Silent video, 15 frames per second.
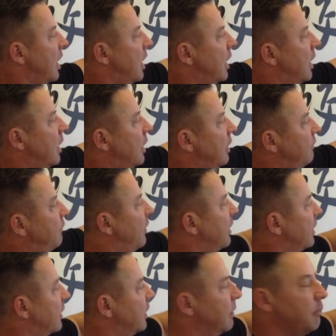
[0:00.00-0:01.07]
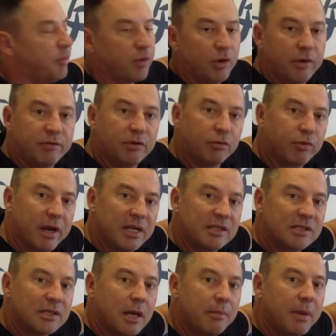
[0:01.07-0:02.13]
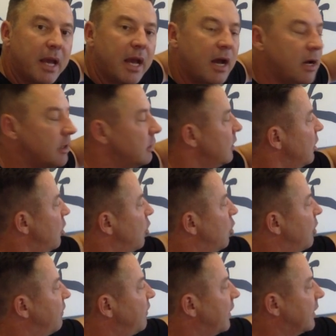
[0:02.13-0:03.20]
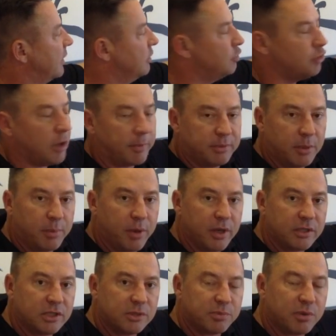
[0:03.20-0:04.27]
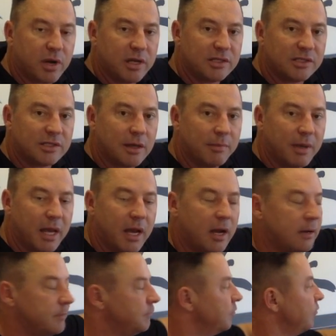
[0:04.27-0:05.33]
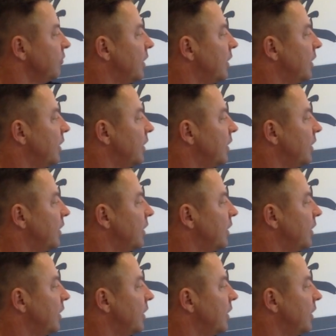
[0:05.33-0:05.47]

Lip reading: if I can improve the rent somehow, or if I can drop the purchase price somehow,